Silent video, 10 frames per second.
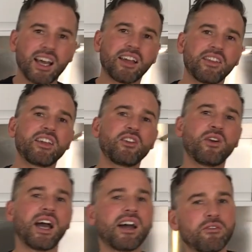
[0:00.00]
and there you
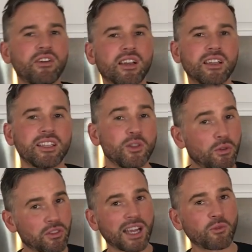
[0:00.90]
have. You
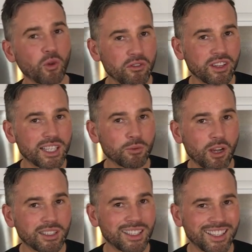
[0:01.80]
can thank Roy for this
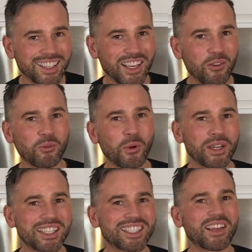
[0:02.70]
one.
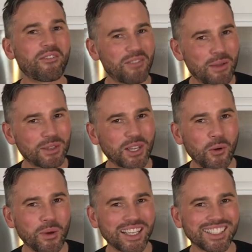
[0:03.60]
Roy's famous
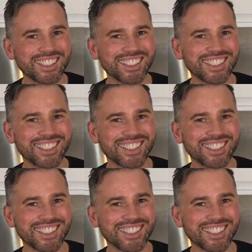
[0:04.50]
hot wings.